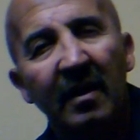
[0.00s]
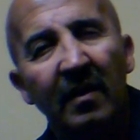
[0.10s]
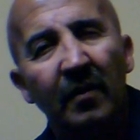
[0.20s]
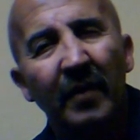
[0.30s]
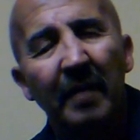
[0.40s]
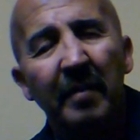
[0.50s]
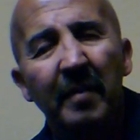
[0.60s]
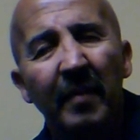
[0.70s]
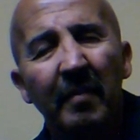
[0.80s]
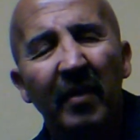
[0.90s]
when
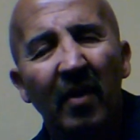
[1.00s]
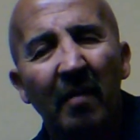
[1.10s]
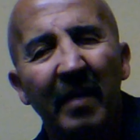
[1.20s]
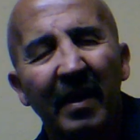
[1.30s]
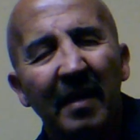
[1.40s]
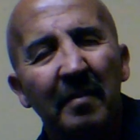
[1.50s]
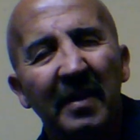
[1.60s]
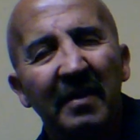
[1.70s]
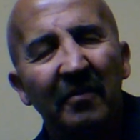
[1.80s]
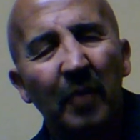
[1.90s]
people become a little bit
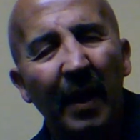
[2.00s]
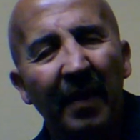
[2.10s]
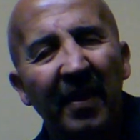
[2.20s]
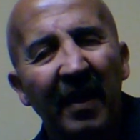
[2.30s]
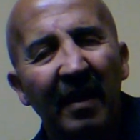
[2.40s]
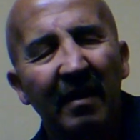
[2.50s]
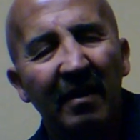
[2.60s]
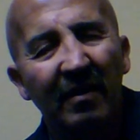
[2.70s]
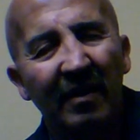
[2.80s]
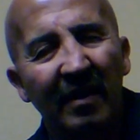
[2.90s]
wealthier
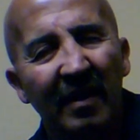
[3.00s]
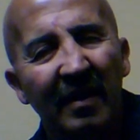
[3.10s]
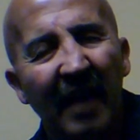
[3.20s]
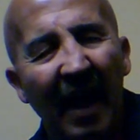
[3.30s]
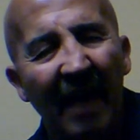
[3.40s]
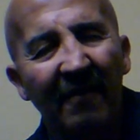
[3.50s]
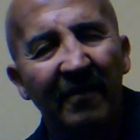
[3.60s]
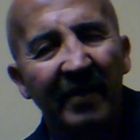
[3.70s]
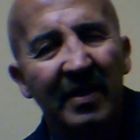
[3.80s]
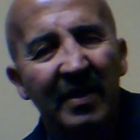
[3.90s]
or they have
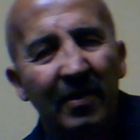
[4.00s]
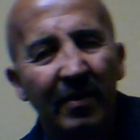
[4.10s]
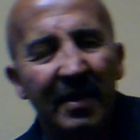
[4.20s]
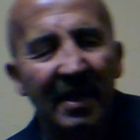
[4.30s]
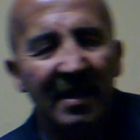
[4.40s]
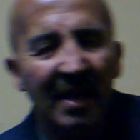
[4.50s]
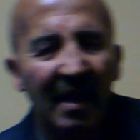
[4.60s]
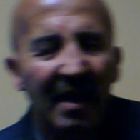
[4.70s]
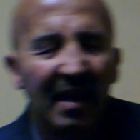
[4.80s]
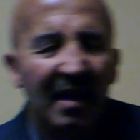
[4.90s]
resources,
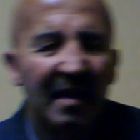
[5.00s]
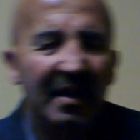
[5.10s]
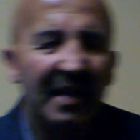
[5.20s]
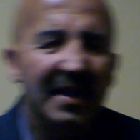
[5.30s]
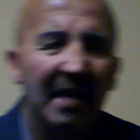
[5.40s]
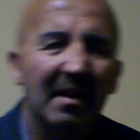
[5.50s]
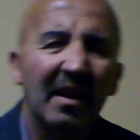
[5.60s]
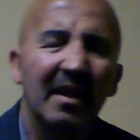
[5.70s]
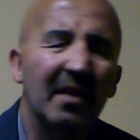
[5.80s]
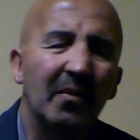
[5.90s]
they
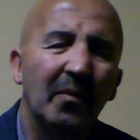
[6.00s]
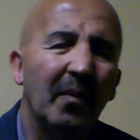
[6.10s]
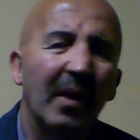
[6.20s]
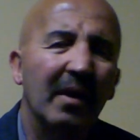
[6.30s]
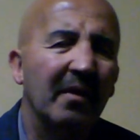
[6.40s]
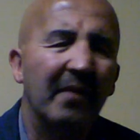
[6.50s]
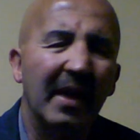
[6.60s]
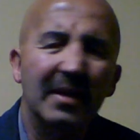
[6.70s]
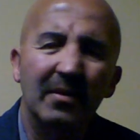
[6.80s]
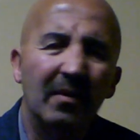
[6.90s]
don't want to raise
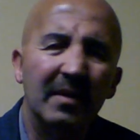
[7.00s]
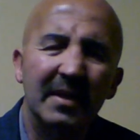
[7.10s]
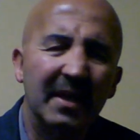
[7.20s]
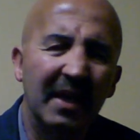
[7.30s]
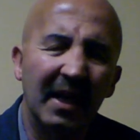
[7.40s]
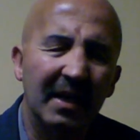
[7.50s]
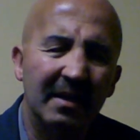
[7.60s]
all these kids.